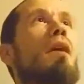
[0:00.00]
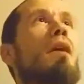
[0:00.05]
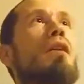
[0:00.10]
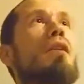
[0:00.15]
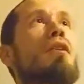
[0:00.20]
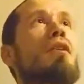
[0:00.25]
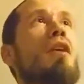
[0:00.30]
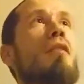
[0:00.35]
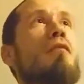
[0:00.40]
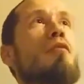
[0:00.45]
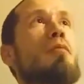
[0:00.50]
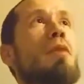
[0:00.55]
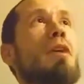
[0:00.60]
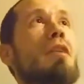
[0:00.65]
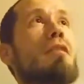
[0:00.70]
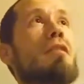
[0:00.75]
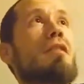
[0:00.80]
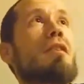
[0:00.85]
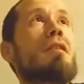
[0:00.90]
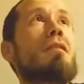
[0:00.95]

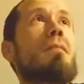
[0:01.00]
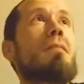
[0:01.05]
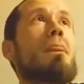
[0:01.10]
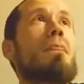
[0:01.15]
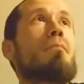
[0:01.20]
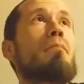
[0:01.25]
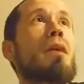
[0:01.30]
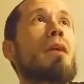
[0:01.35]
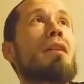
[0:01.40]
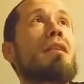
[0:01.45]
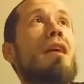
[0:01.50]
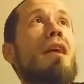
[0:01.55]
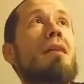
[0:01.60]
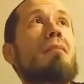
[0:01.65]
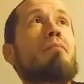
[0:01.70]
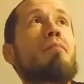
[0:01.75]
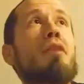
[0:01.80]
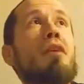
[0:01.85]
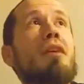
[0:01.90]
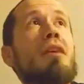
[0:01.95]
Government may
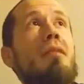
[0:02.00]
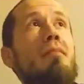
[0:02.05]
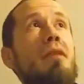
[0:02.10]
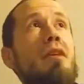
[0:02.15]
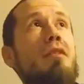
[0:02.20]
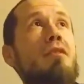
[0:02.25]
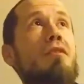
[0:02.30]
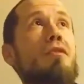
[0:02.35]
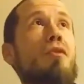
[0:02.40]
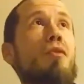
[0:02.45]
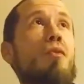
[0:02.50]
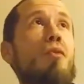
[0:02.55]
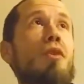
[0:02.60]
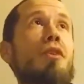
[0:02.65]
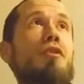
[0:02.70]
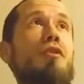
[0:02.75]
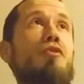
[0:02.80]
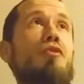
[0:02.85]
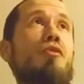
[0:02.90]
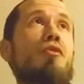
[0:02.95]
not prohibit or
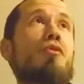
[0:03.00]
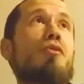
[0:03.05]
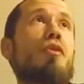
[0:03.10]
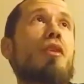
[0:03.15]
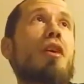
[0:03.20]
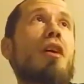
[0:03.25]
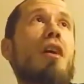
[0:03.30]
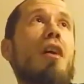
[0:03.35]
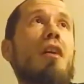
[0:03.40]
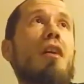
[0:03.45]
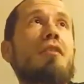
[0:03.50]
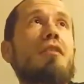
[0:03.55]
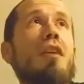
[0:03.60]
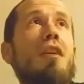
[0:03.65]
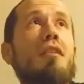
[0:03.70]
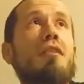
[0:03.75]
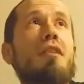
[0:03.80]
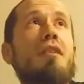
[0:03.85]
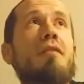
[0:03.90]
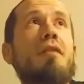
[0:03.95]
control the
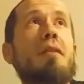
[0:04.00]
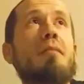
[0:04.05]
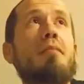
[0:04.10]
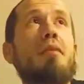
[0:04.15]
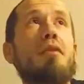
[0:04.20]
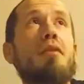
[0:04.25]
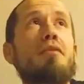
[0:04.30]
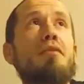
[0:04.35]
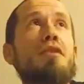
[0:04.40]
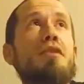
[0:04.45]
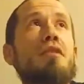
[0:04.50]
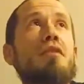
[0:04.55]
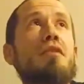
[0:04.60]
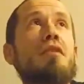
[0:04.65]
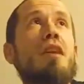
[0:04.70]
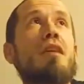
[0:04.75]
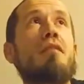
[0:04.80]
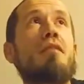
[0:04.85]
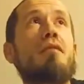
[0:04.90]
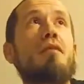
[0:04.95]
conduct of a person
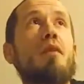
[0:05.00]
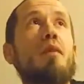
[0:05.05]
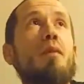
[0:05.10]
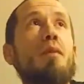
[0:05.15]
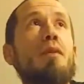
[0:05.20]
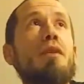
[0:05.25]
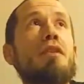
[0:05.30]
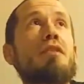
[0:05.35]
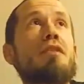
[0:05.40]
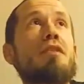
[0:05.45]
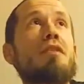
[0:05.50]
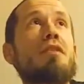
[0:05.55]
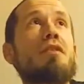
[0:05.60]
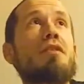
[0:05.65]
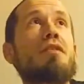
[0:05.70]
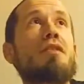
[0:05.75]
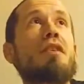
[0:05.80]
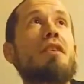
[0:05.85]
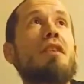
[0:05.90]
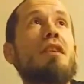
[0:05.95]
for
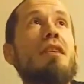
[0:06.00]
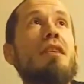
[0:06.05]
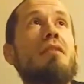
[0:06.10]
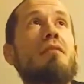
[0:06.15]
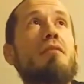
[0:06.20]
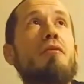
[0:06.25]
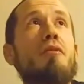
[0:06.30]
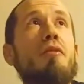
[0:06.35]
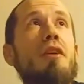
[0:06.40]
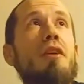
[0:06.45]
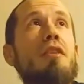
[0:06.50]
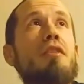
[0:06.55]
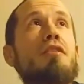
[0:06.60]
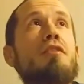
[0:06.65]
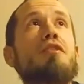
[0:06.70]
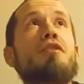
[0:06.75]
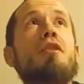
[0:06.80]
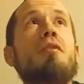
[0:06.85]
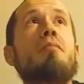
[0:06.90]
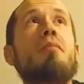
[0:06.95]
reasons that
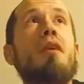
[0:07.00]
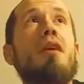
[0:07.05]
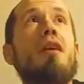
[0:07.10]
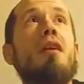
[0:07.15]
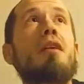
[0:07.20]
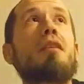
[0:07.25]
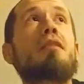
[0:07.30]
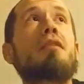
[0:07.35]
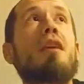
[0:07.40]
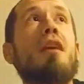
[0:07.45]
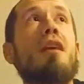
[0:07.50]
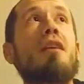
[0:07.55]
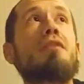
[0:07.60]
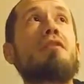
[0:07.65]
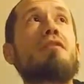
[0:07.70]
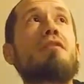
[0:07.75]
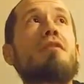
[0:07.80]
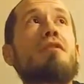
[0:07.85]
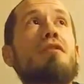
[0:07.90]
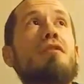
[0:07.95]
infringe upon
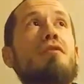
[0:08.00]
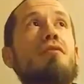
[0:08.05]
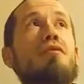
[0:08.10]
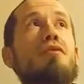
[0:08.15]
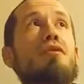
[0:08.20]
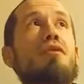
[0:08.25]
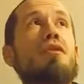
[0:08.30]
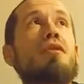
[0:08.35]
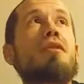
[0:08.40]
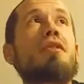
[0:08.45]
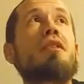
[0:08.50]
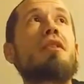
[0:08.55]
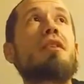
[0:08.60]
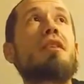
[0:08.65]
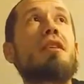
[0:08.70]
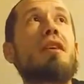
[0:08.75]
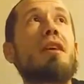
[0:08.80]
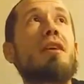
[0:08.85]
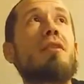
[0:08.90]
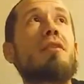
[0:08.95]
constitutionally
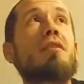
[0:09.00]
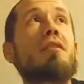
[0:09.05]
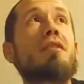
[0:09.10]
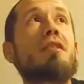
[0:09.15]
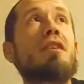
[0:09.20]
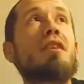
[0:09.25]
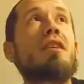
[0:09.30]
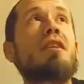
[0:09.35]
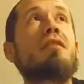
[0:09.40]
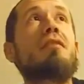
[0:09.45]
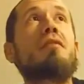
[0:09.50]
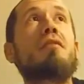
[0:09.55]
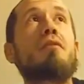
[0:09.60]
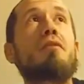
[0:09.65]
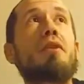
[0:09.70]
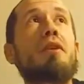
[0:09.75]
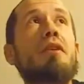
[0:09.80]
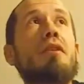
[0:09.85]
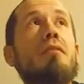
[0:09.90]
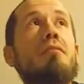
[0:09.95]
guaranteed
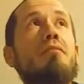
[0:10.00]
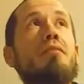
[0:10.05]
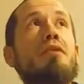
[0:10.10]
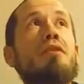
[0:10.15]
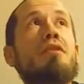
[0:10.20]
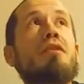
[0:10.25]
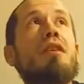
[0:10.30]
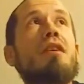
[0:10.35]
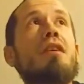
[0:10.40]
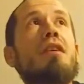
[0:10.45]
freedoms.